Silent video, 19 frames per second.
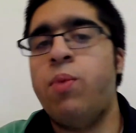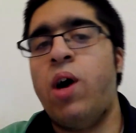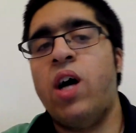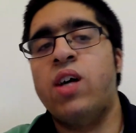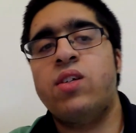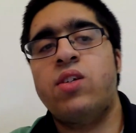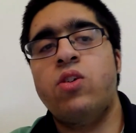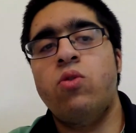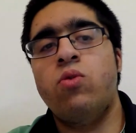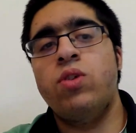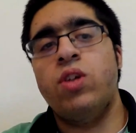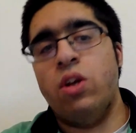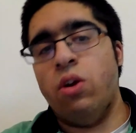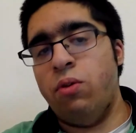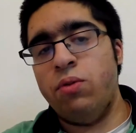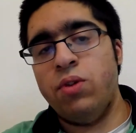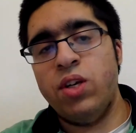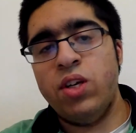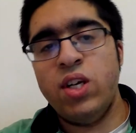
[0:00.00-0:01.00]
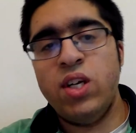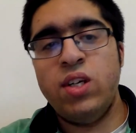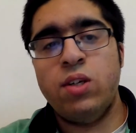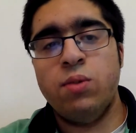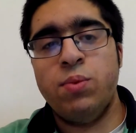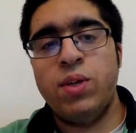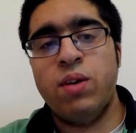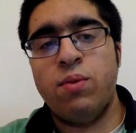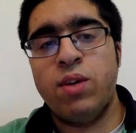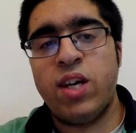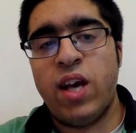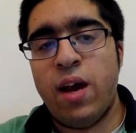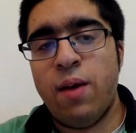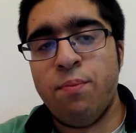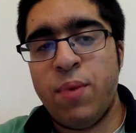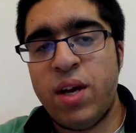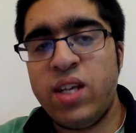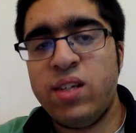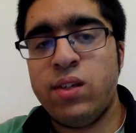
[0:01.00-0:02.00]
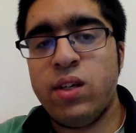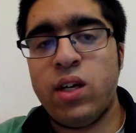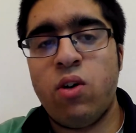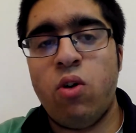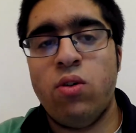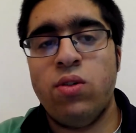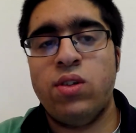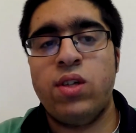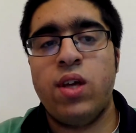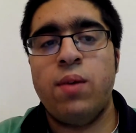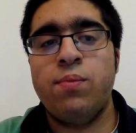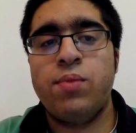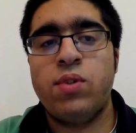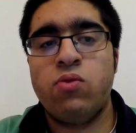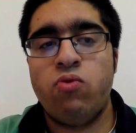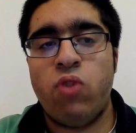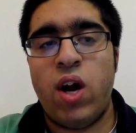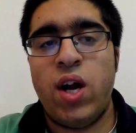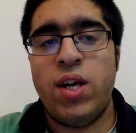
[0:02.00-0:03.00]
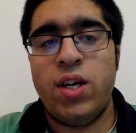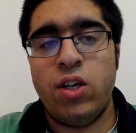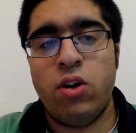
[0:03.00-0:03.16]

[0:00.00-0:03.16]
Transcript: But I still, you need to be able to get basic concepts right.